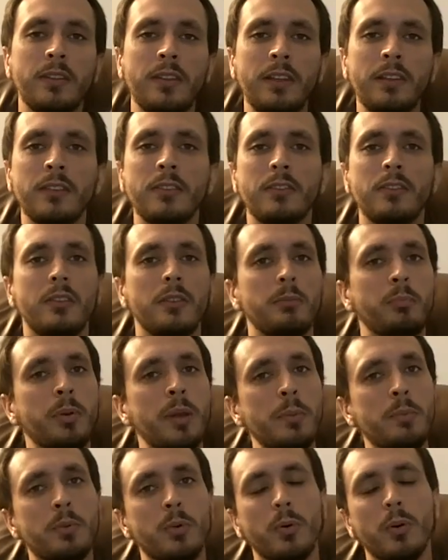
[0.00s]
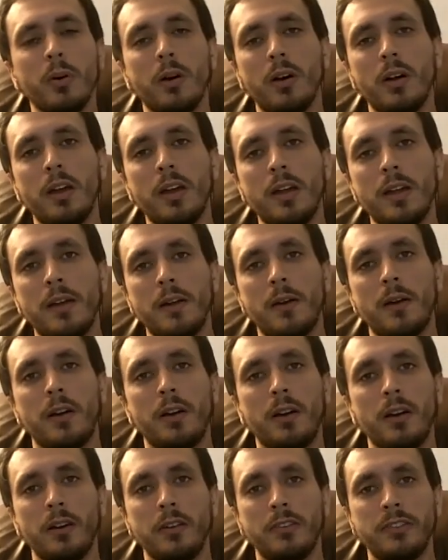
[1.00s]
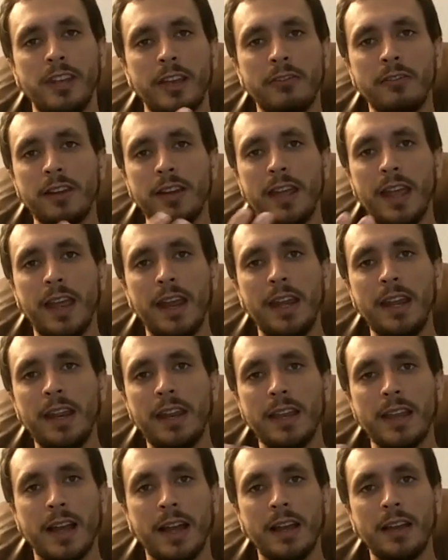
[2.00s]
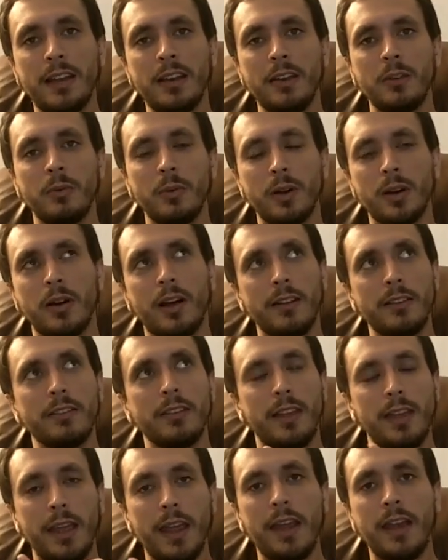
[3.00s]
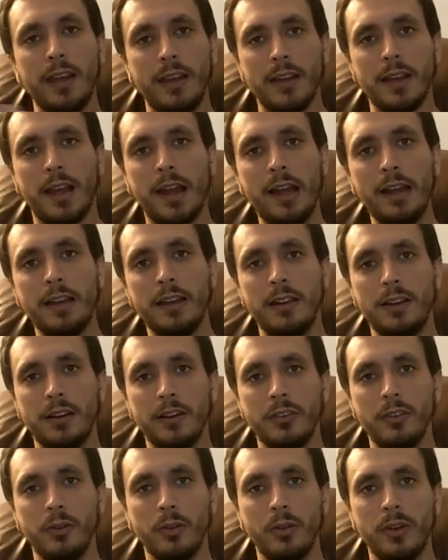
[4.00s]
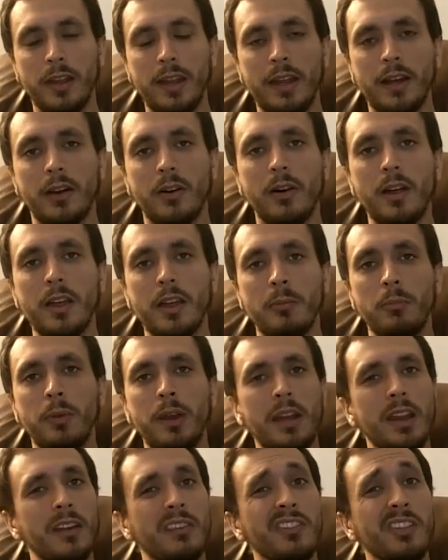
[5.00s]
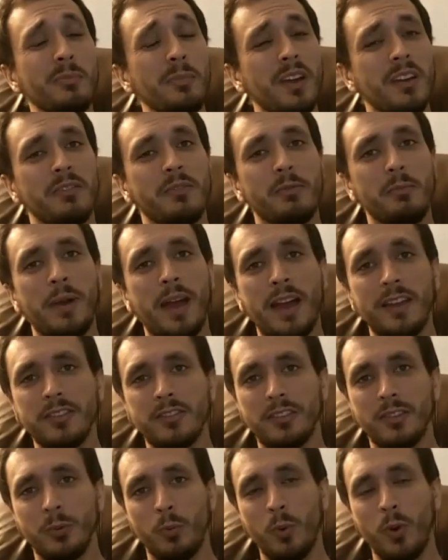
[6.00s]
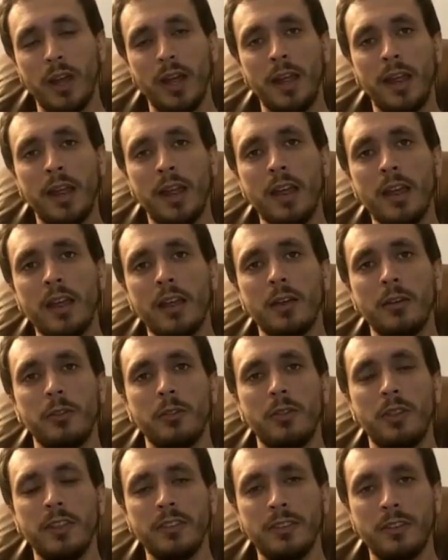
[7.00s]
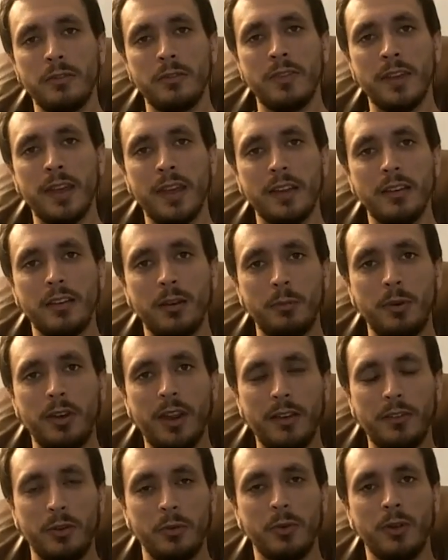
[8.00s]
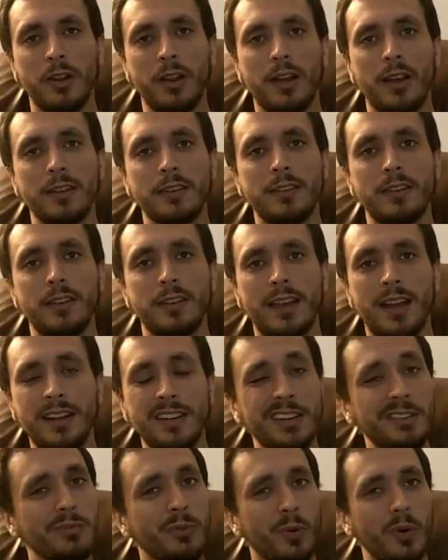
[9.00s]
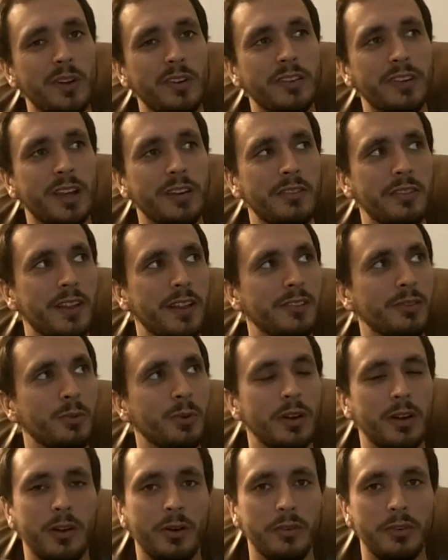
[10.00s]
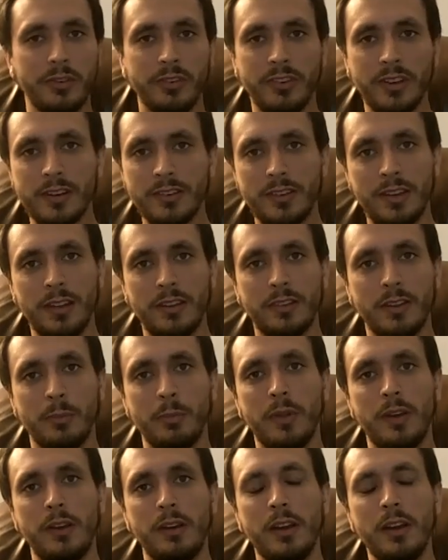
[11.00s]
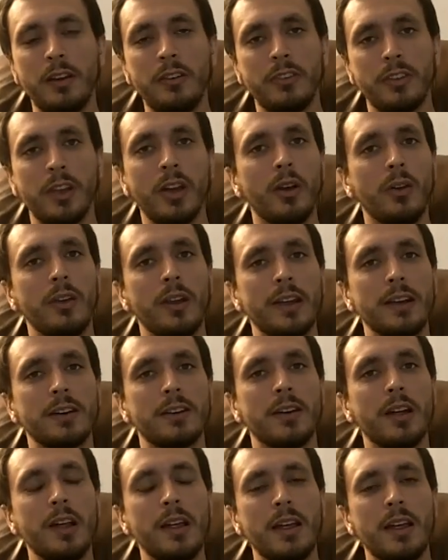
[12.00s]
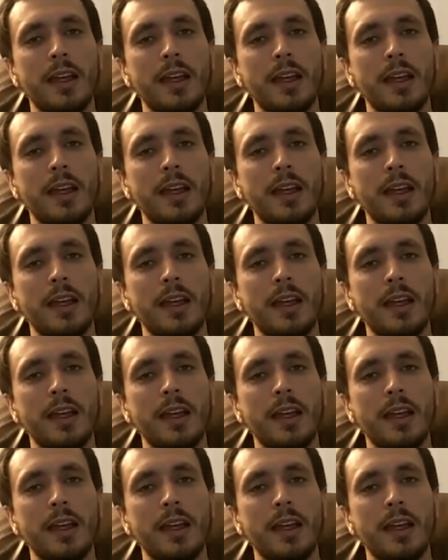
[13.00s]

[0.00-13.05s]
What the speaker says: these people are 70, 80, 90, well, I'd say 80, 90 years old now. Many of them have passed away. This event, I mean, you have to realize in 1947, that's what, over 60 something years ago now.